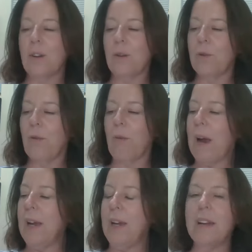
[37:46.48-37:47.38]
so
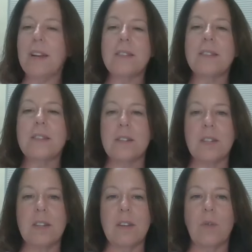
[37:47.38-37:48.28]
great. It's
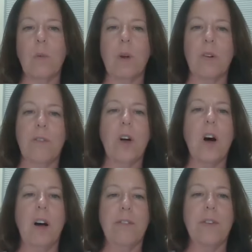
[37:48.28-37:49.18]
such a wonderful
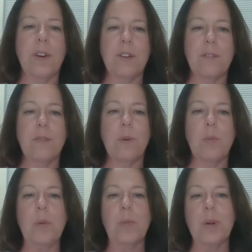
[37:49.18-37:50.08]
offer for
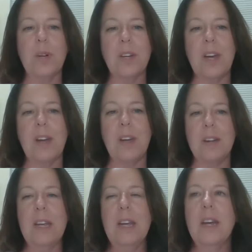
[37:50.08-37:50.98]
people,
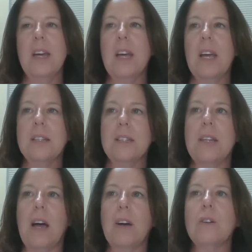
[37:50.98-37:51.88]
and it
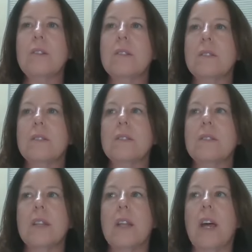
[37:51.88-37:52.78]
sounds
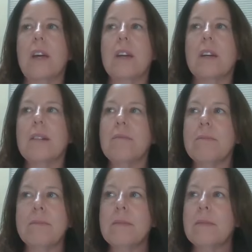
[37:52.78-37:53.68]
like
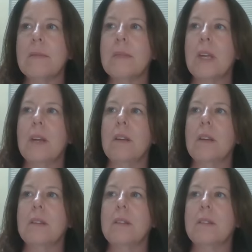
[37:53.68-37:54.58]

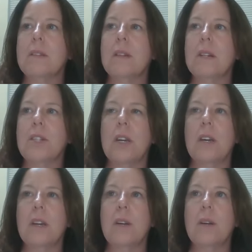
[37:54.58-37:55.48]
such
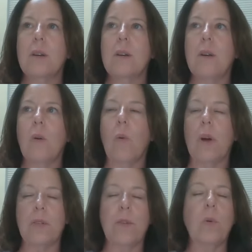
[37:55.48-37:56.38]
a
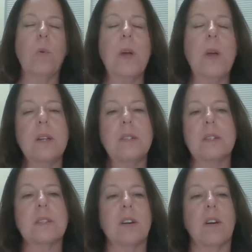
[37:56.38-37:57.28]
wonderful way
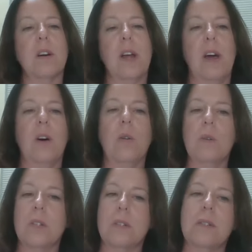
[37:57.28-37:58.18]
to start
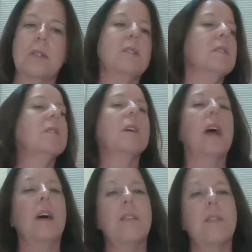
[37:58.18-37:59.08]
out, just to
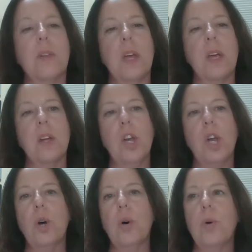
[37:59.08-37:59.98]
have like a
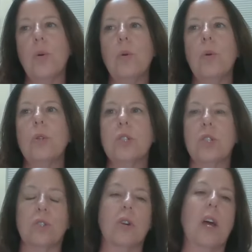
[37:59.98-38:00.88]
no
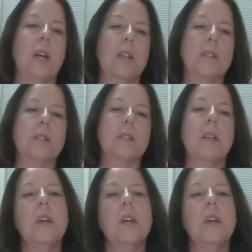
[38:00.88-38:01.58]
stress,